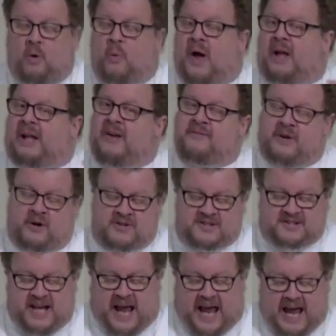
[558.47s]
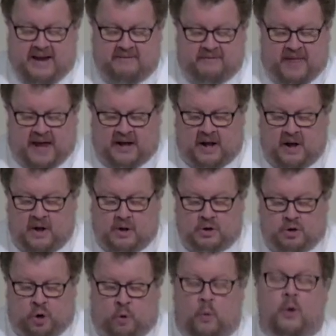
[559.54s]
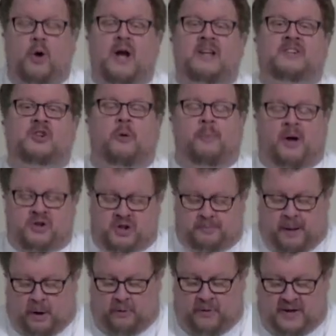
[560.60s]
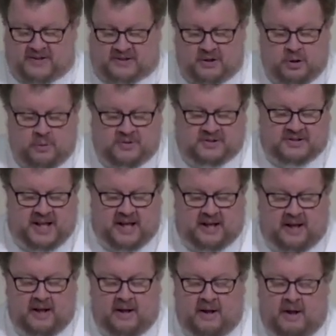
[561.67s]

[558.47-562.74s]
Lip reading: well, if you're saved, then don't worry so much about this new sin,